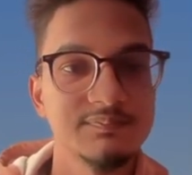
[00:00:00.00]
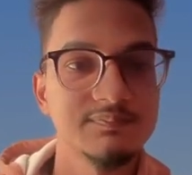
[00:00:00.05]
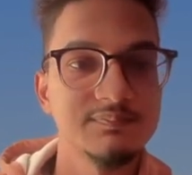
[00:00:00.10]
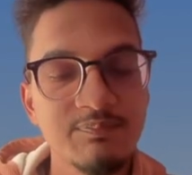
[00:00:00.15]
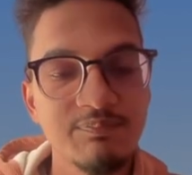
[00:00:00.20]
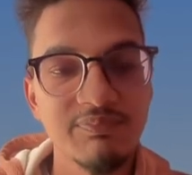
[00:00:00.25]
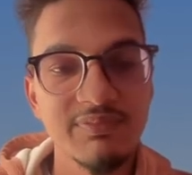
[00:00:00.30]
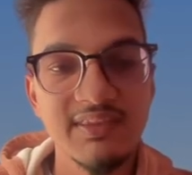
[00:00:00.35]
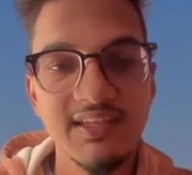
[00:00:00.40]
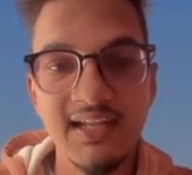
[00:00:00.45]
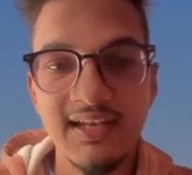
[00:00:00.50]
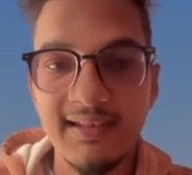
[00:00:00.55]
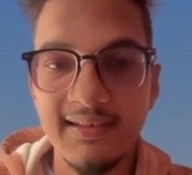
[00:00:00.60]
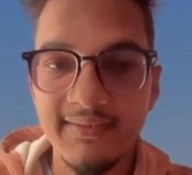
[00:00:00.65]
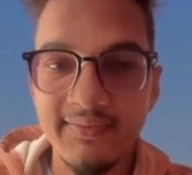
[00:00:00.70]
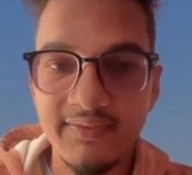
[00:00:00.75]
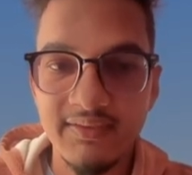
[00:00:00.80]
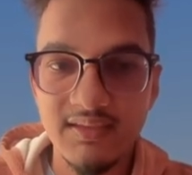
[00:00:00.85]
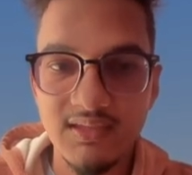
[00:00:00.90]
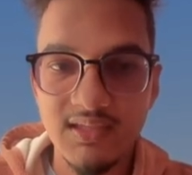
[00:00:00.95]

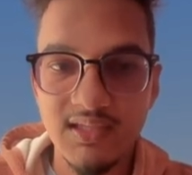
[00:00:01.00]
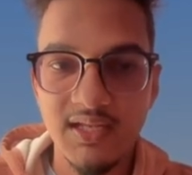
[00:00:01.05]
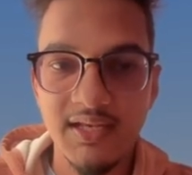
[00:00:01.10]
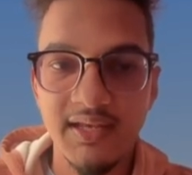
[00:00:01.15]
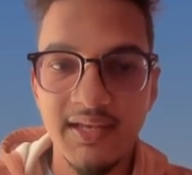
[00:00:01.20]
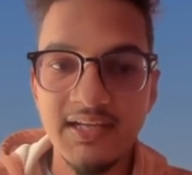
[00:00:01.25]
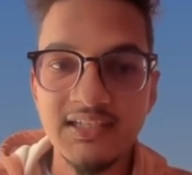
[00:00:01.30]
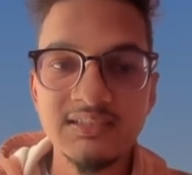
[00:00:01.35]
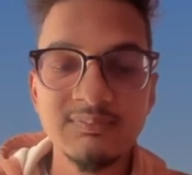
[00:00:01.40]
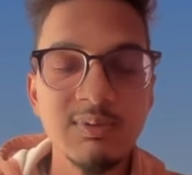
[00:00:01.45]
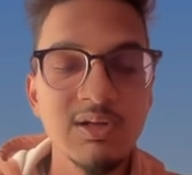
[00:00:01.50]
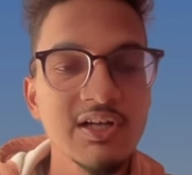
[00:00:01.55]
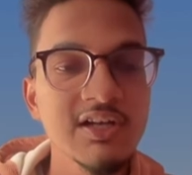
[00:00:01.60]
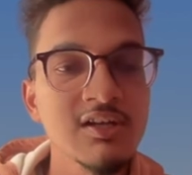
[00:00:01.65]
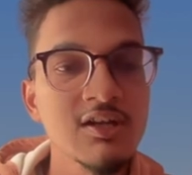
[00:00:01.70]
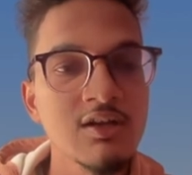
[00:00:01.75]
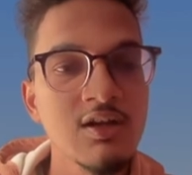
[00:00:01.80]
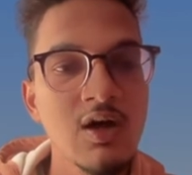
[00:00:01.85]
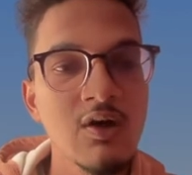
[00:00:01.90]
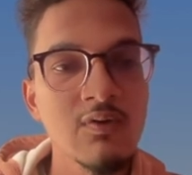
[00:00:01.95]
The next plugin
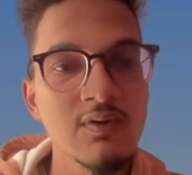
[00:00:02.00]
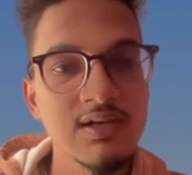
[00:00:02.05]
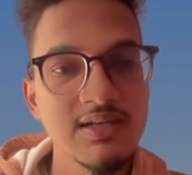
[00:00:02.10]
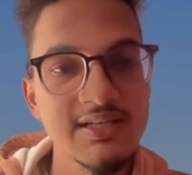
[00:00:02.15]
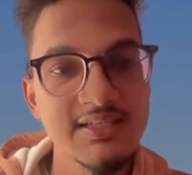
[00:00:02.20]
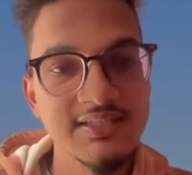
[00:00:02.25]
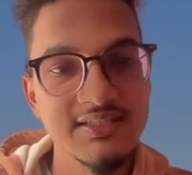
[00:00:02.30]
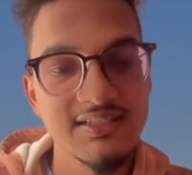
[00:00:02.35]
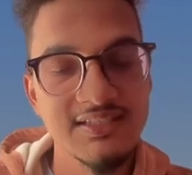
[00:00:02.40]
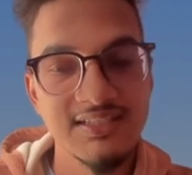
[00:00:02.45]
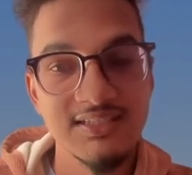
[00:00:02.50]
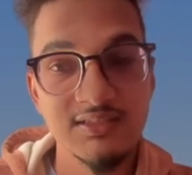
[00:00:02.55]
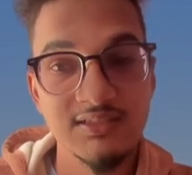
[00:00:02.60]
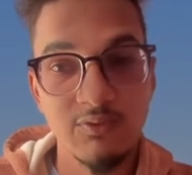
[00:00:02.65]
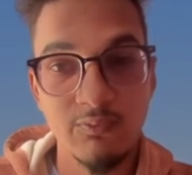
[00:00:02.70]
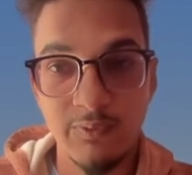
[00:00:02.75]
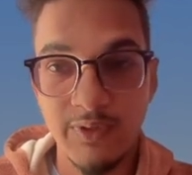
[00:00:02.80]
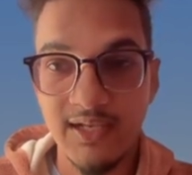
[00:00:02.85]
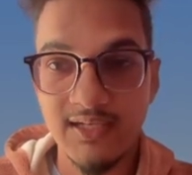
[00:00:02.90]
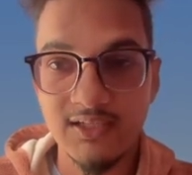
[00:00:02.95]
on our list is
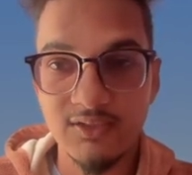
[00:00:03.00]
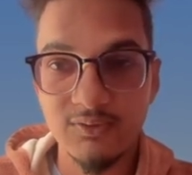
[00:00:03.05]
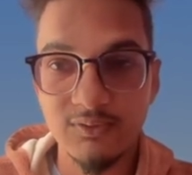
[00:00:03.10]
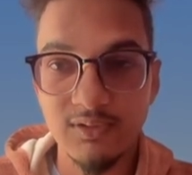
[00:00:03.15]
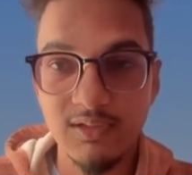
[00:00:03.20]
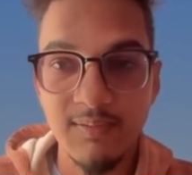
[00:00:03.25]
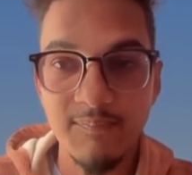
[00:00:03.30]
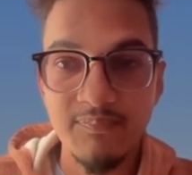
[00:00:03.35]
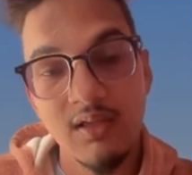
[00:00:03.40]
really cool.